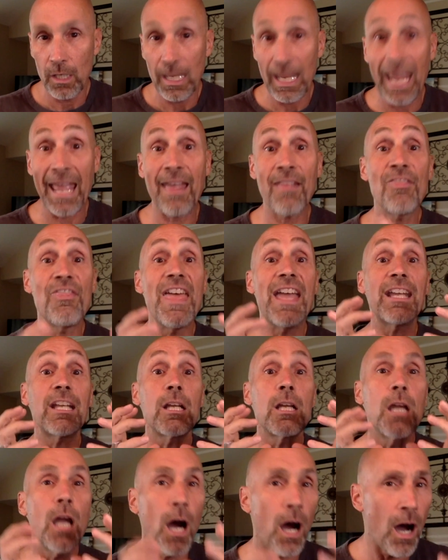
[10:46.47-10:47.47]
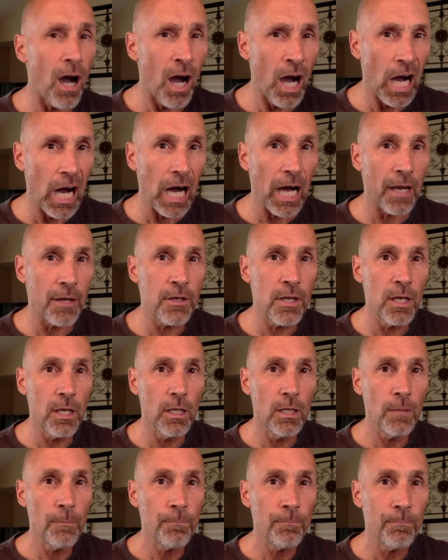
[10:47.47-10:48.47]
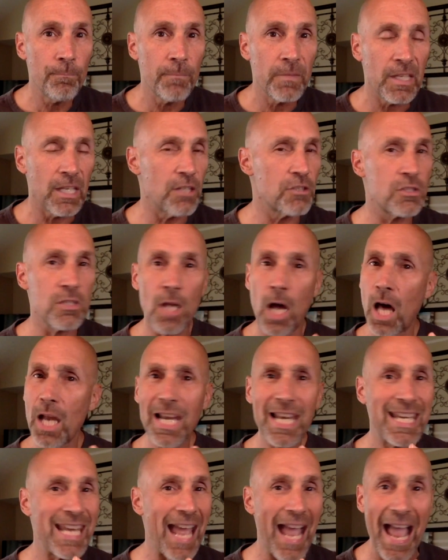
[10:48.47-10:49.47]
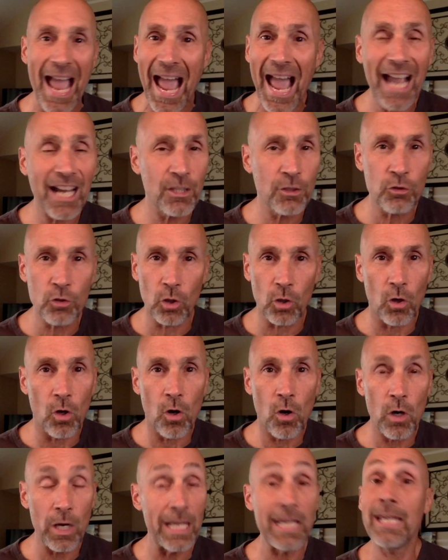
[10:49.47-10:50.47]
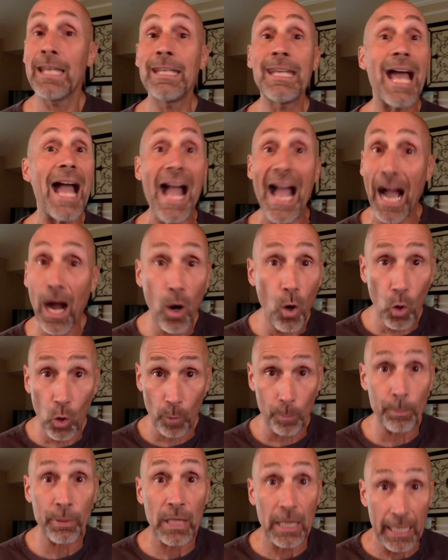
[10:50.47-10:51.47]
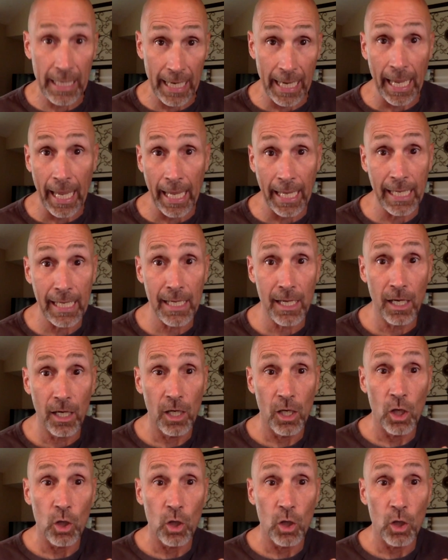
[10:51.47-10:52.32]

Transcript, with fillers: and that God is not an actor in our play,